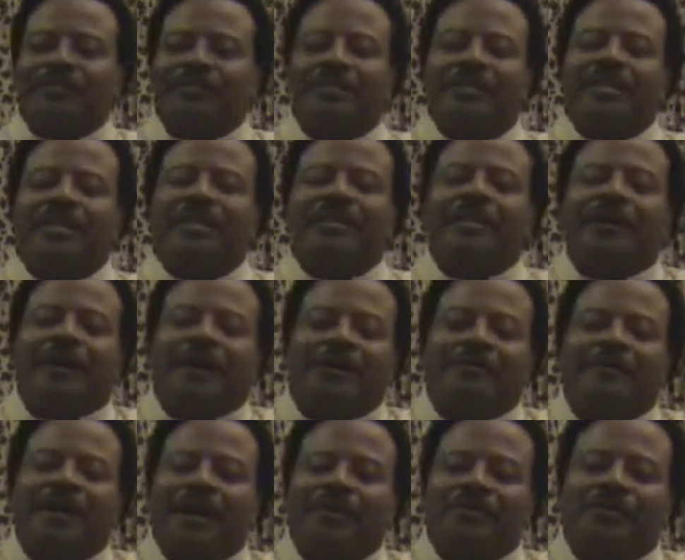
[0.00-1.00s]
read, uh,
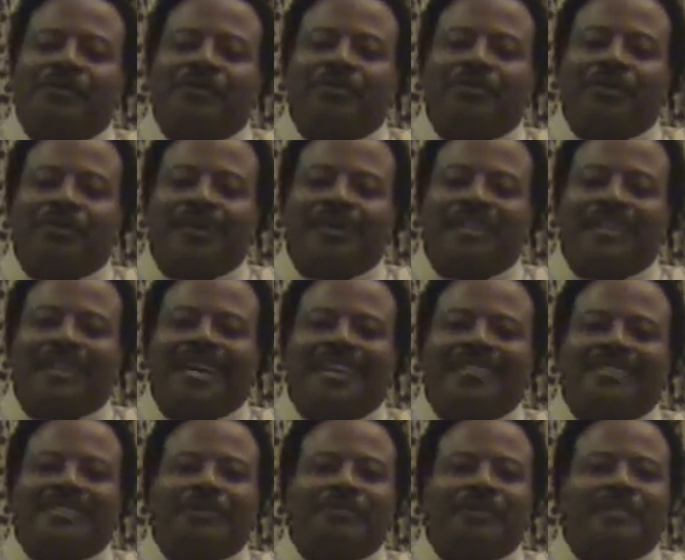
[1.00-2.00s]
Matthew 20, 19,